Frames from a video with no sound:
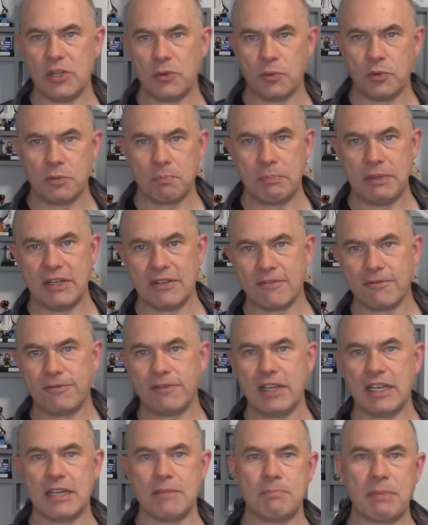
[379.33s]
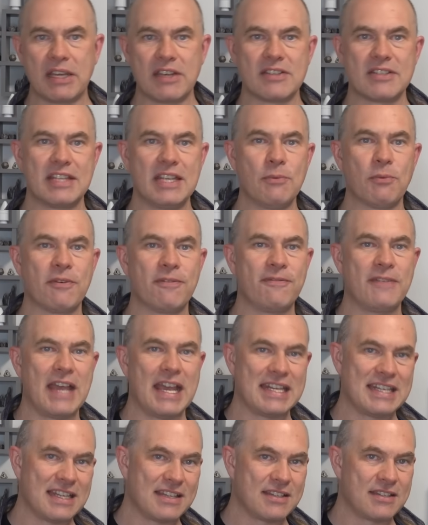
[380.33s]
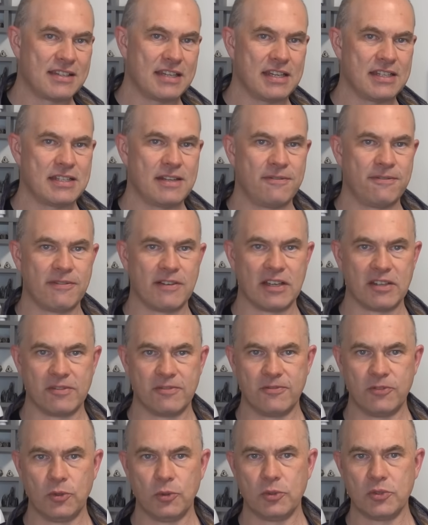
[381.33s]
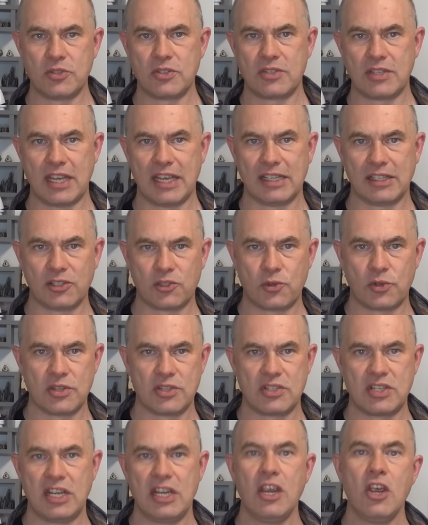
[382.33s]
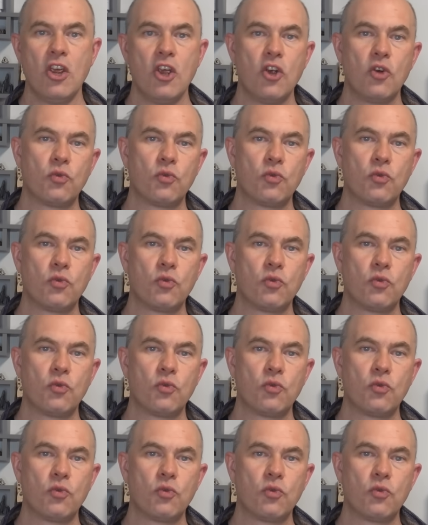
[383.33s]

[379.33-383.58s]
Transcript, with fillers: they would be in flight because they were fed 65 volts electricity